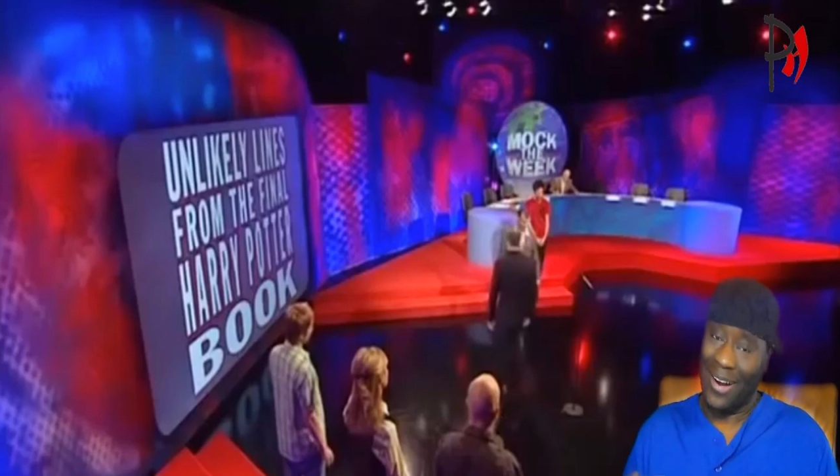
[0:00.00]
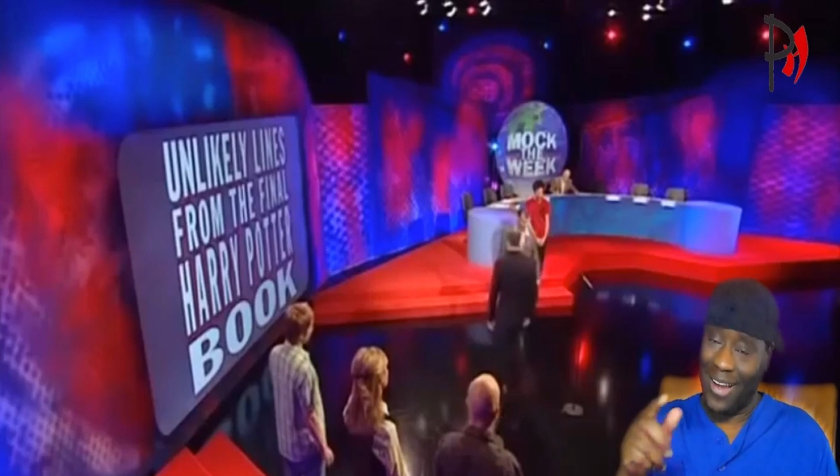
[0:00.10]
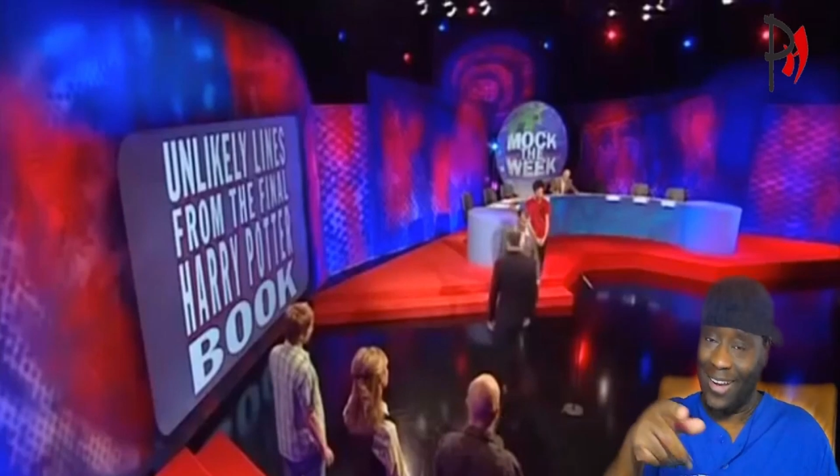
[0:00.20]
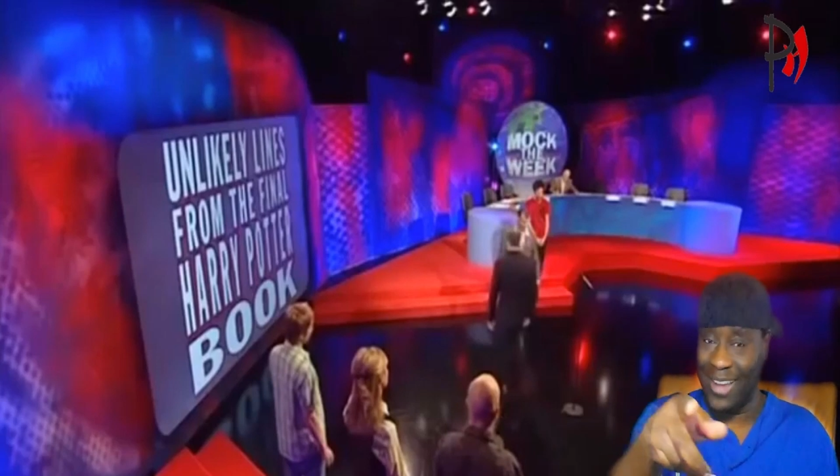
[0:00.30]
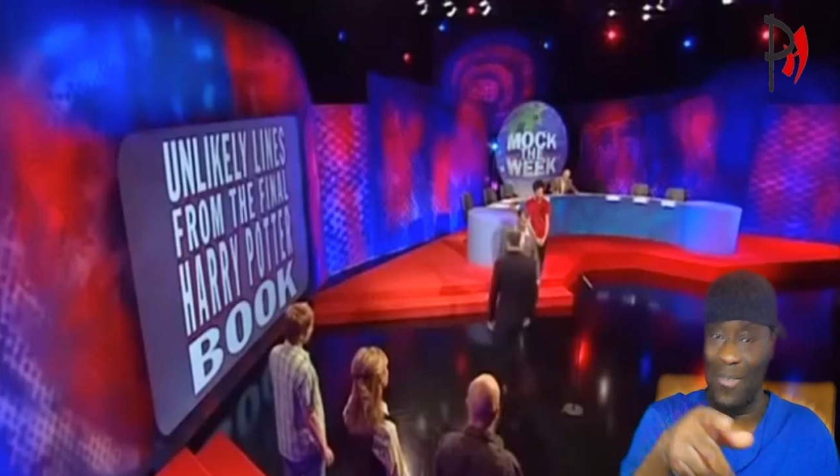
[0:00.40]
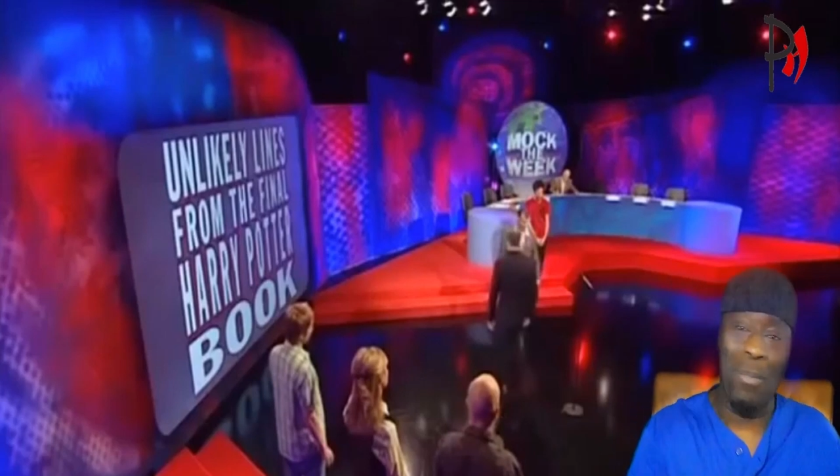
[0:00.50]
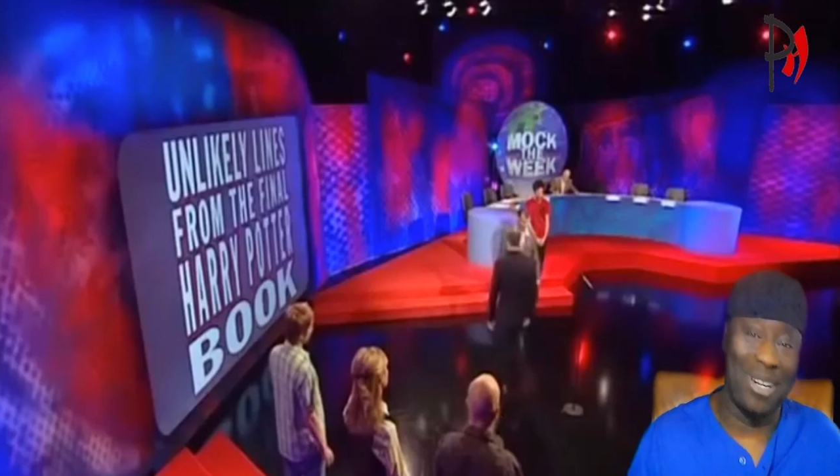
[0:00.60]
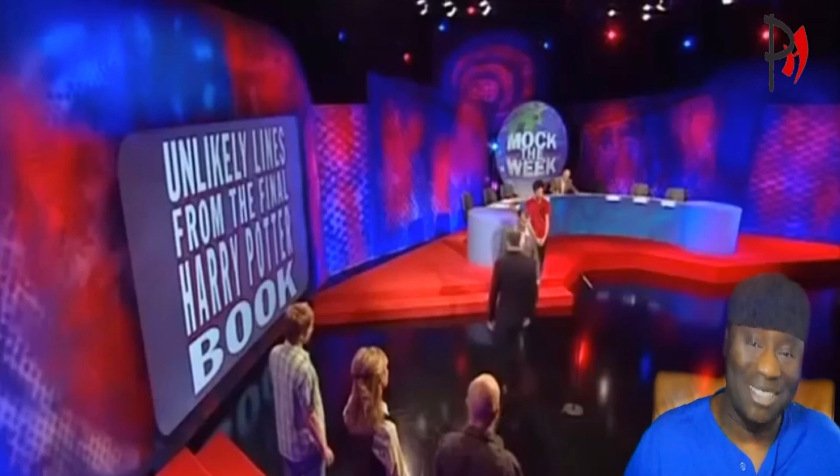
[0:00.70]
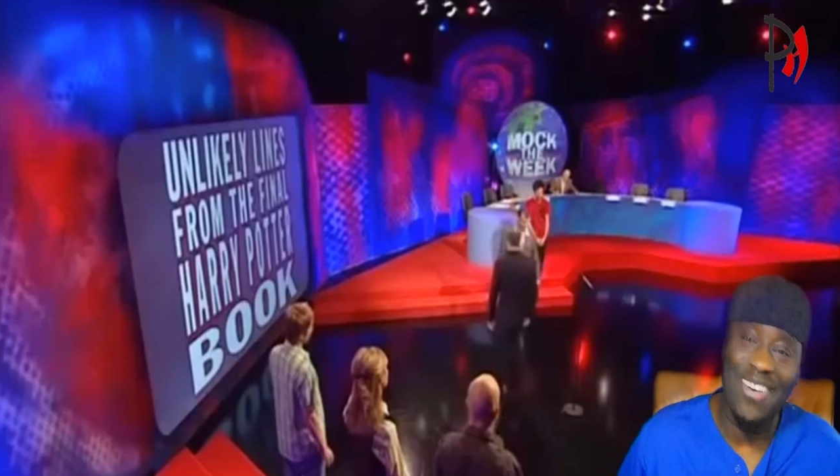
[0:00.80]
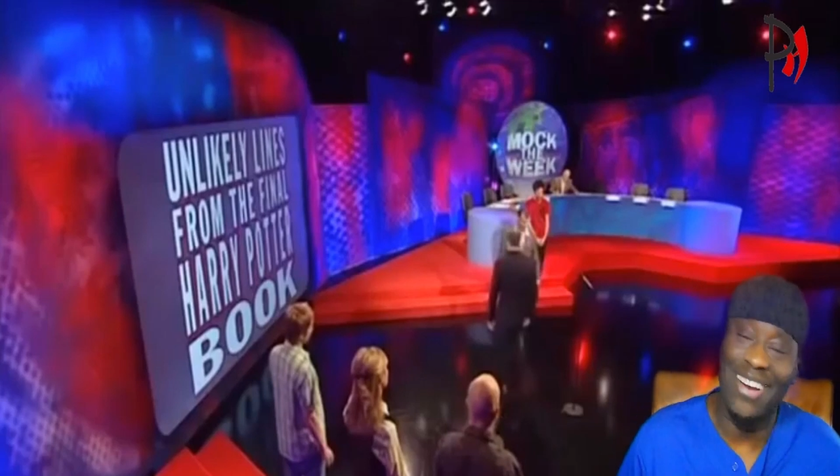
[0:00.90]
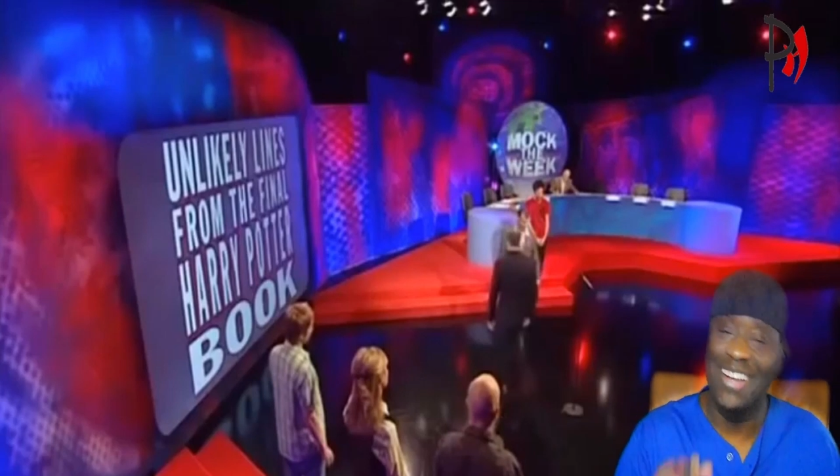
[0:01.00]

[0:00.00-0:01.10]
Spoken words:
right, I'm going to give you part 7.